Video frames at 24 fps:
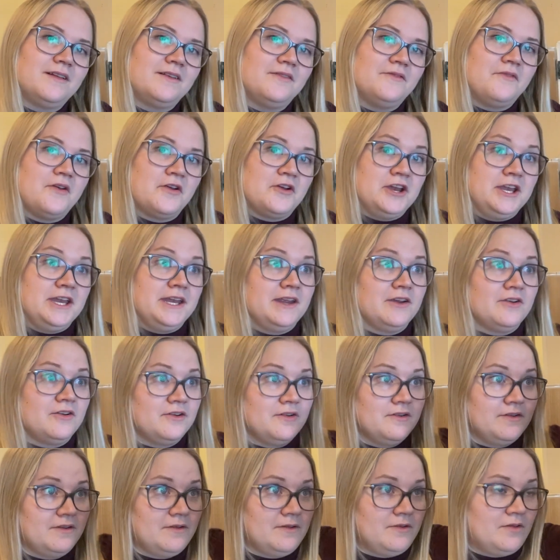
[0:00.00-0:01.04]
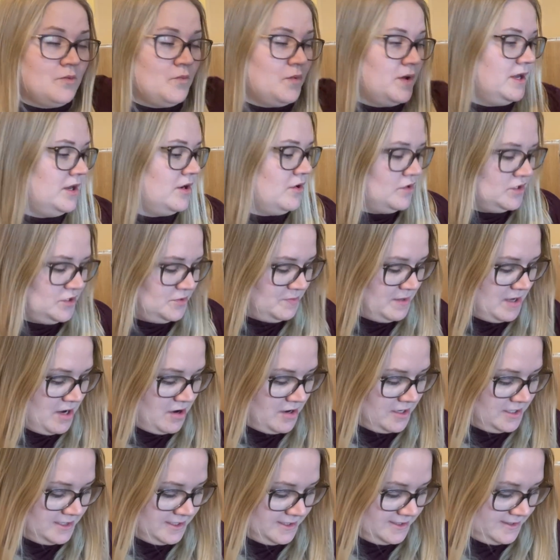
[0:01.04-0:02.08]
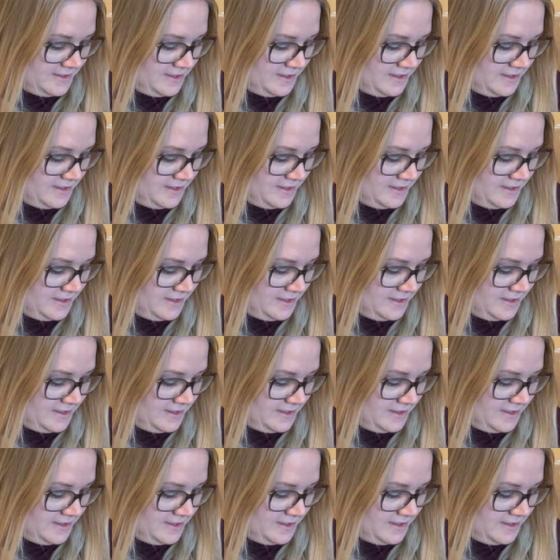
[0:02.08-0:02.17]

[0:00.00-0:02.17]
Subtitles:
very near. The window is behind us.